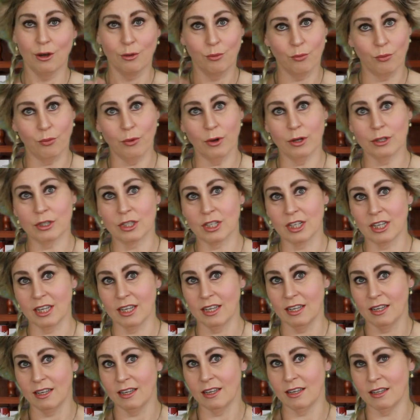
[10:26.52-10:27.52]
what
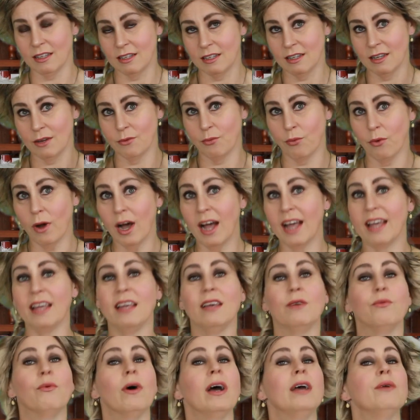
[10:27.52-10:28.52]

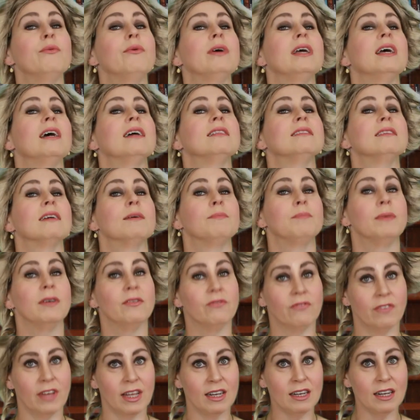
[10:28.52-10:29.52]
why we end up
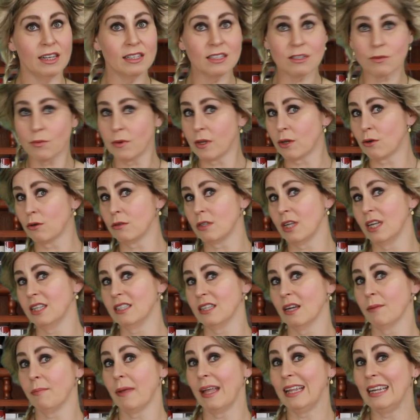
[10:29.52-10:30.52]
in Venice. We could
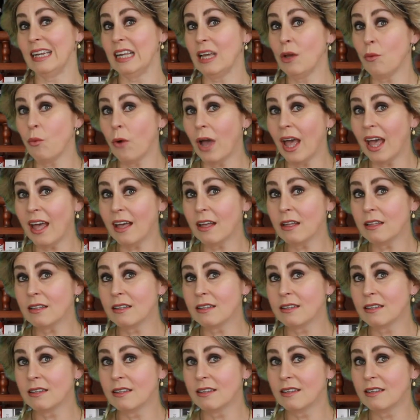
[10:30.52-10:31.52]
end up anywhere
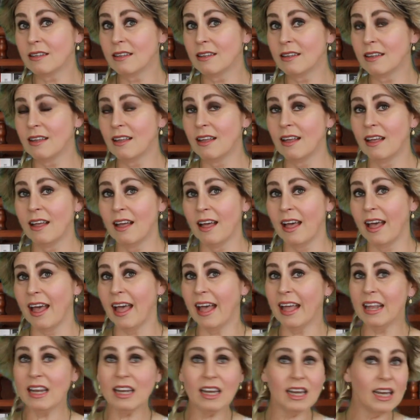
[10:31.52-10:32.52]

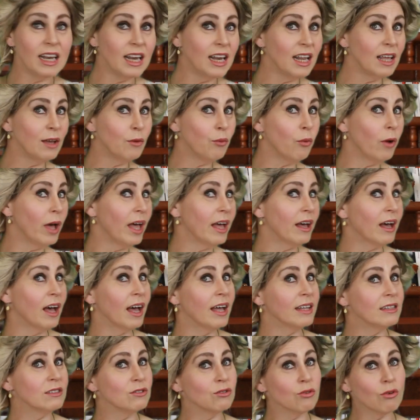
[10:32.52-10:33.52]

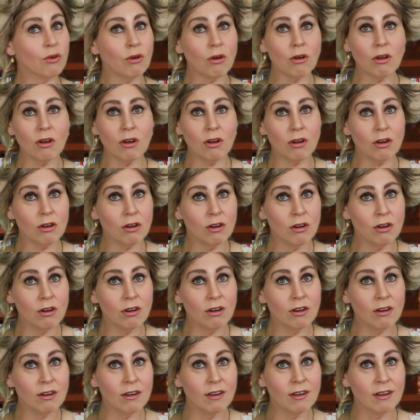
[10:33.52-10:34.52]
at all.
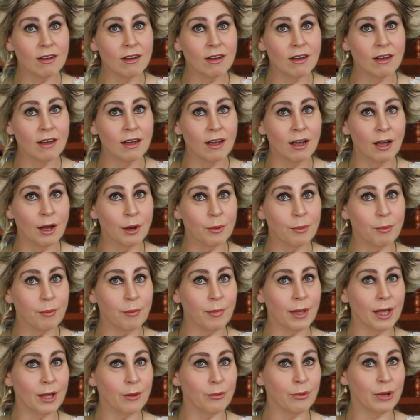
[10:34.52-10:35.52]

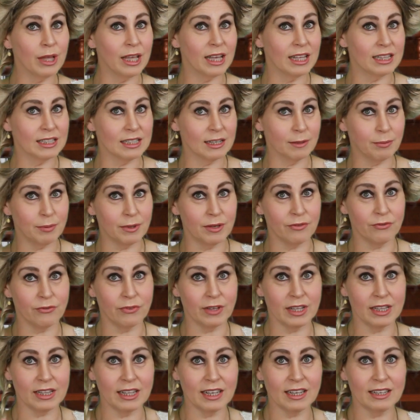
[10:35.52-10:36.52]
May we end up in
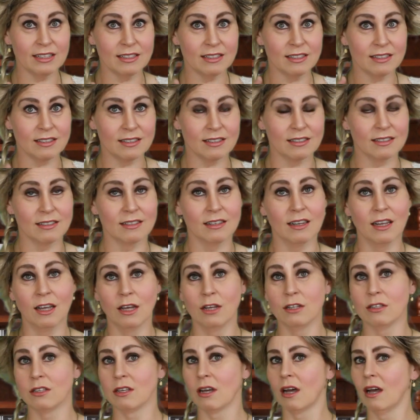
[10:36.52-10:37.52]
Venice?
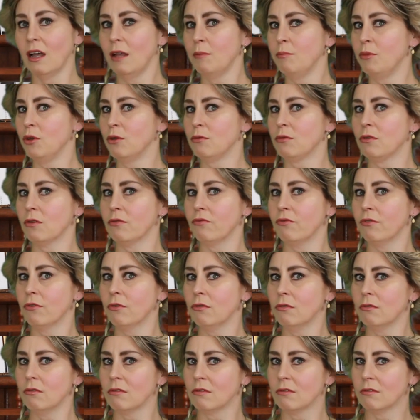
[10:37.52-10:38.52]
Très
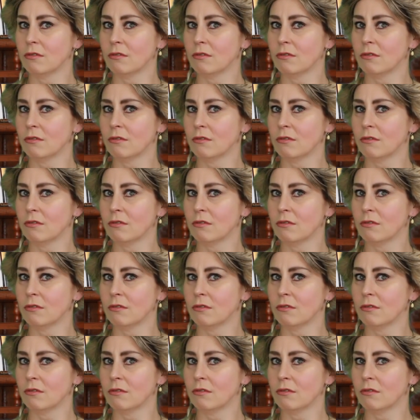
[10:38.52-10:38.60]
beautiful,